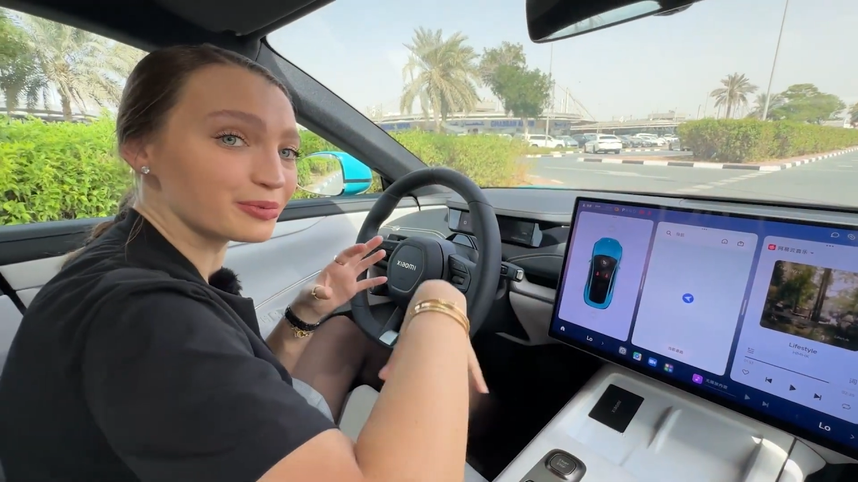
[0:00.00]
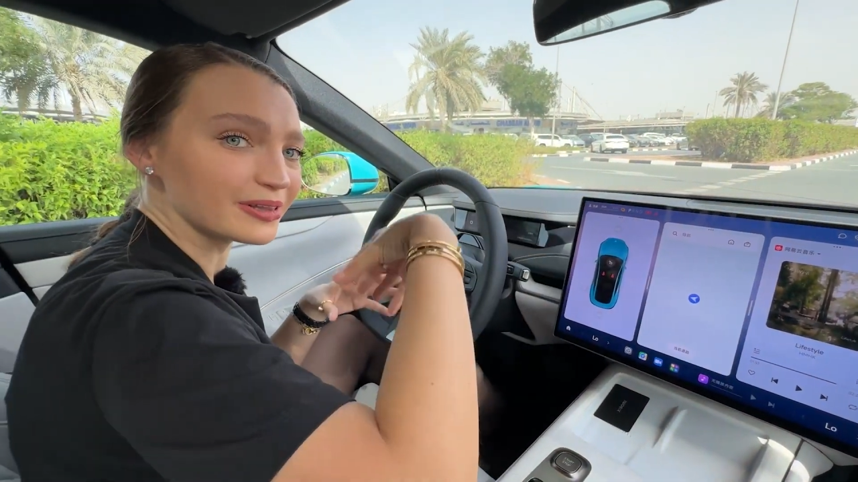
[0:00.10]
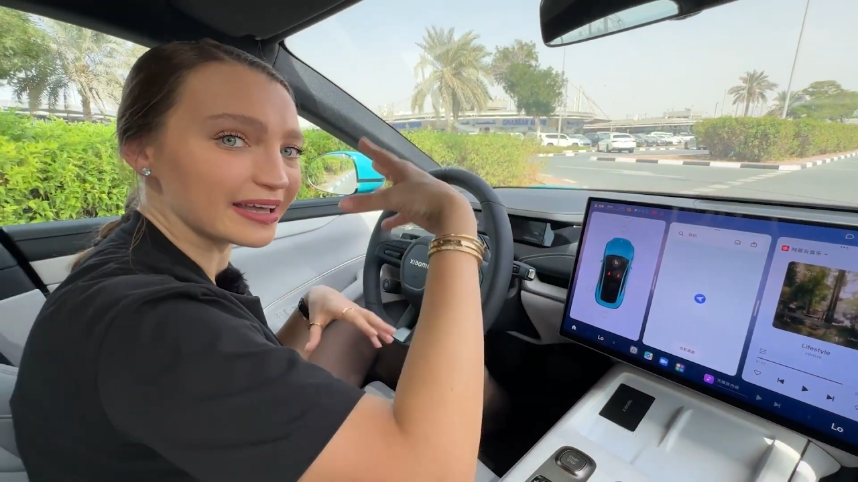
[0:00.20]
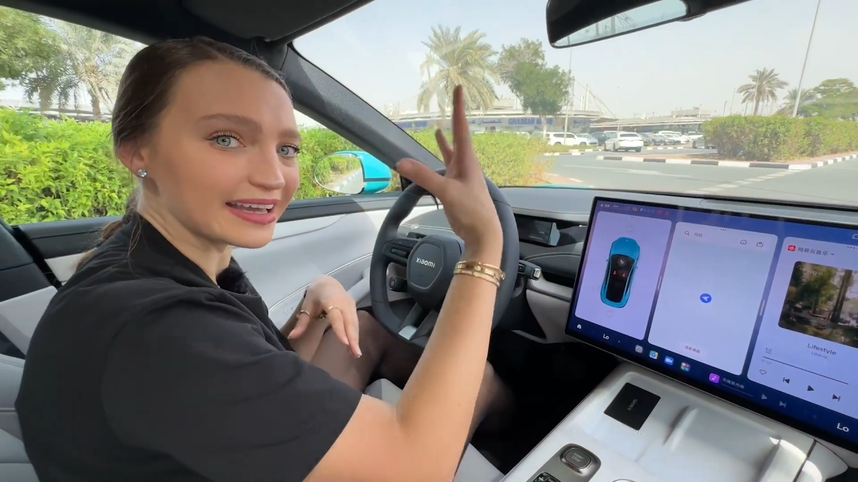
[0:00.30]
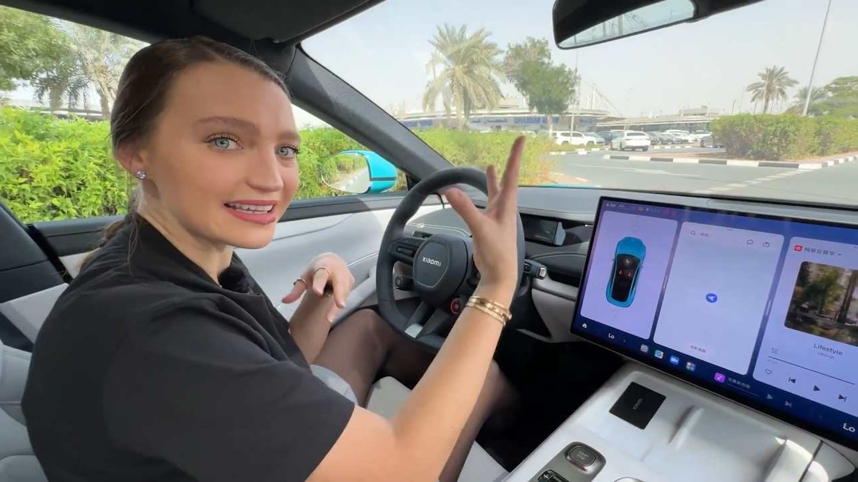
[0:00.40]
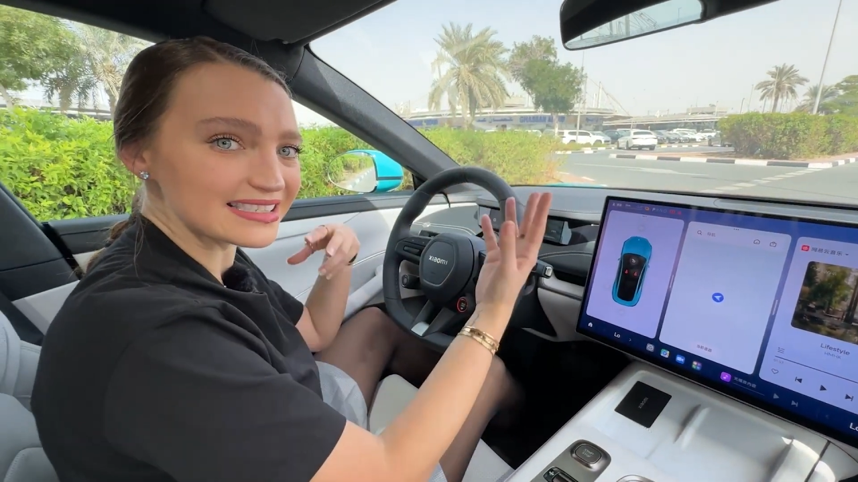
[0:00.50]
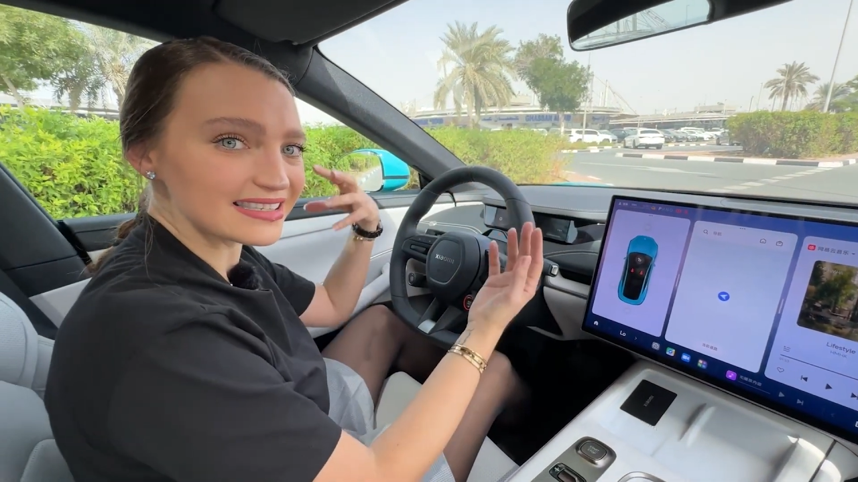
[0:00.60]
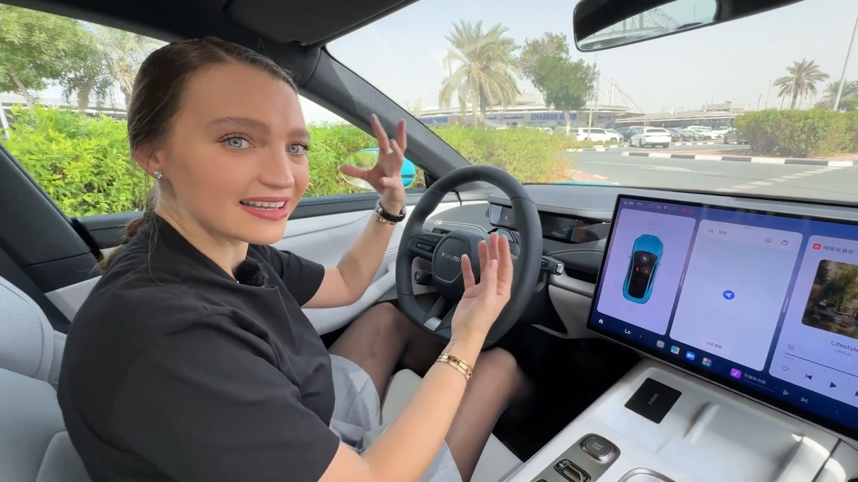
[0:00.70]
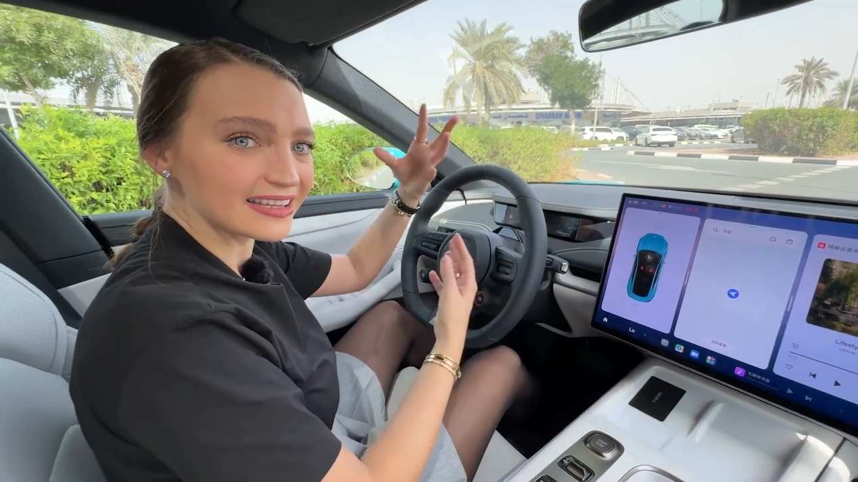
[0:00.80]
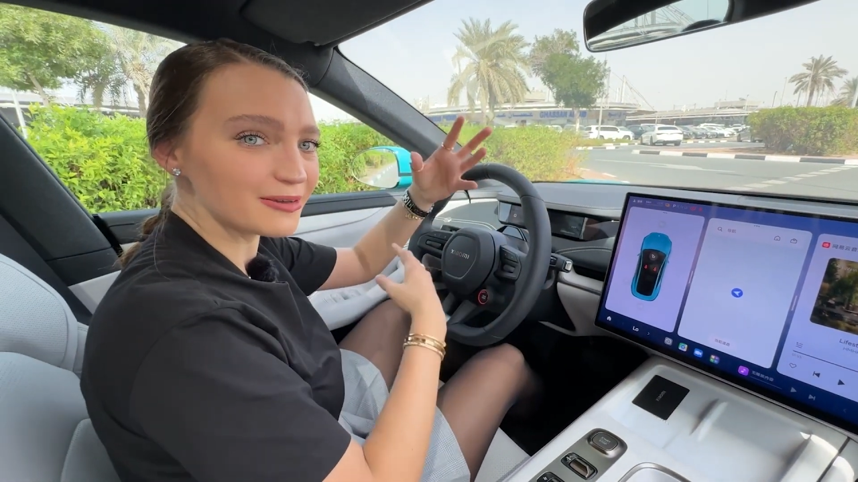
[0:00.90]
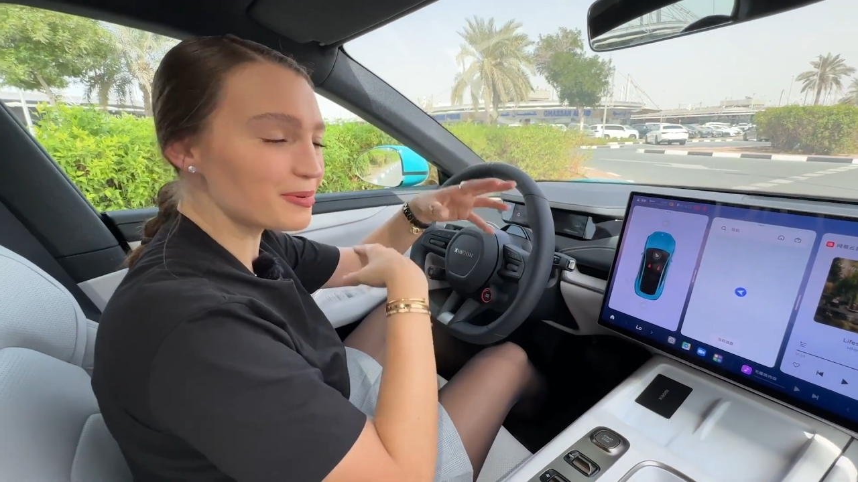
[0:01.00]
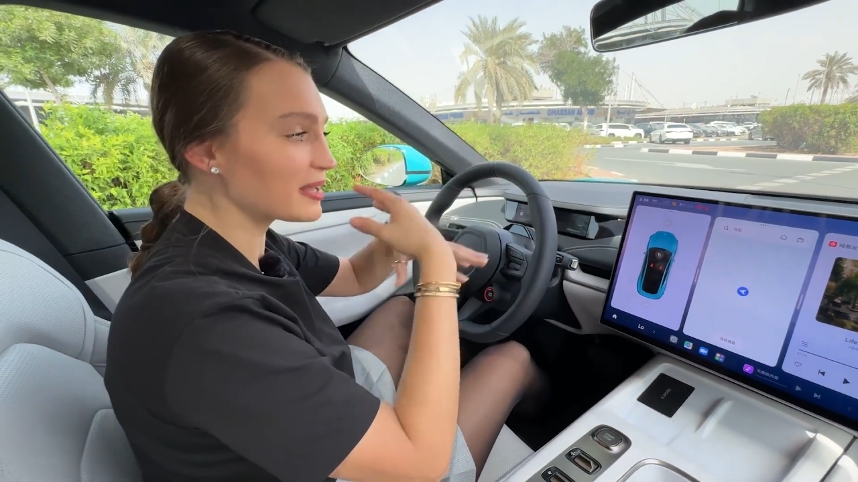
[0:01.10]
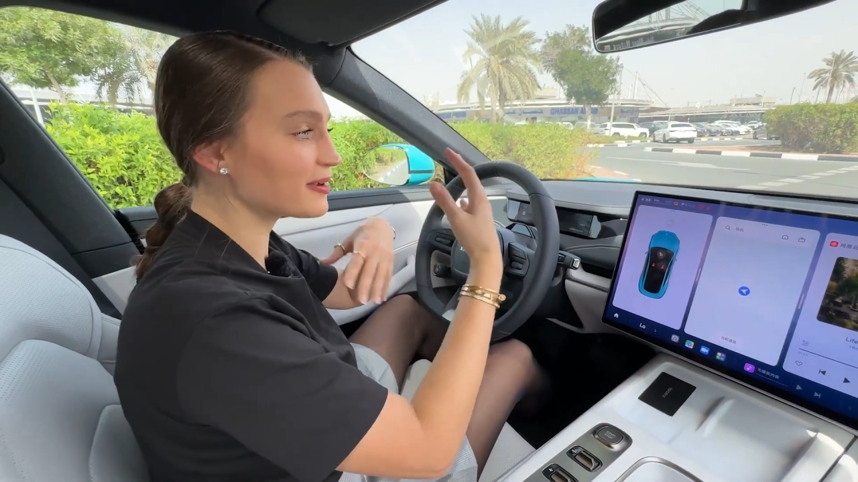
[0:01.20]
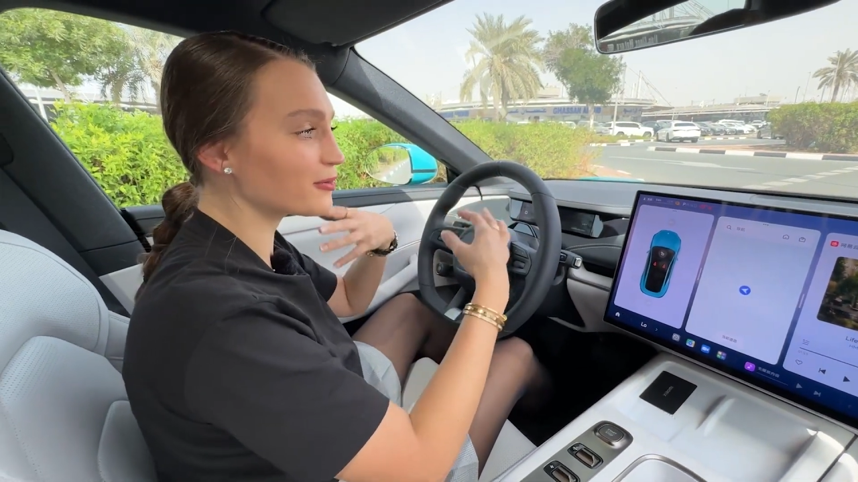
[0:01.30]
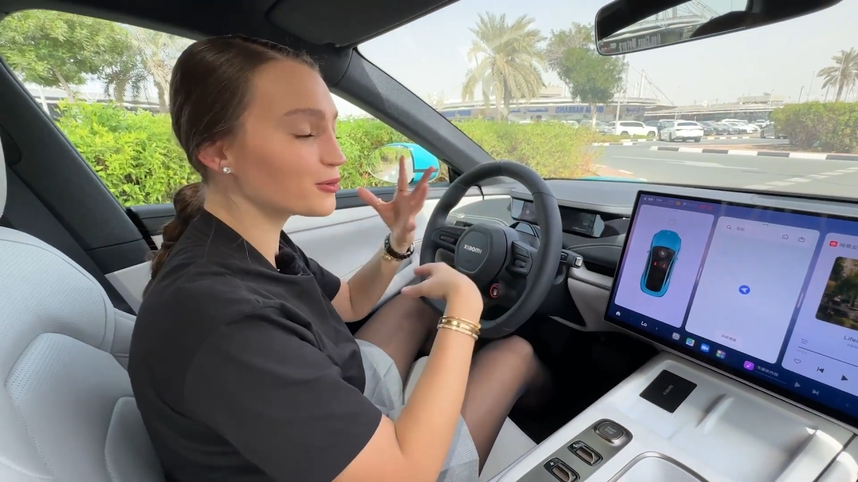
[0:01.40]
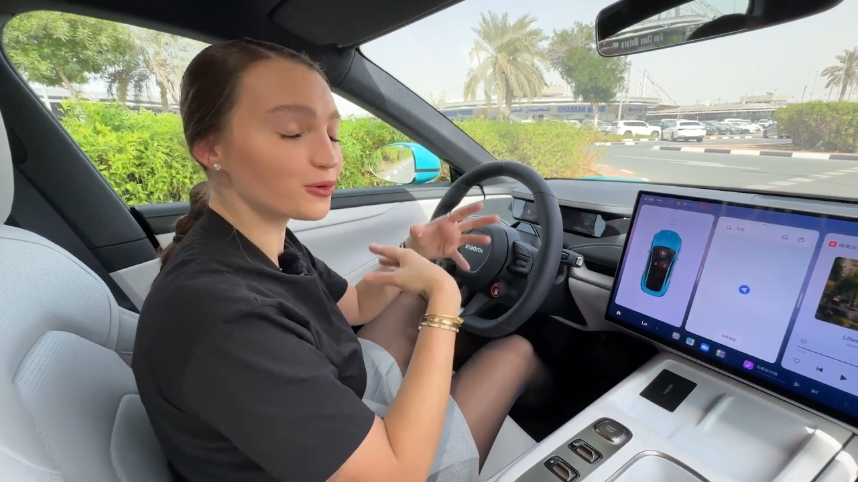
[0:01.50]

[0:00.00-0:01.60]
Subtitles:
plays depending on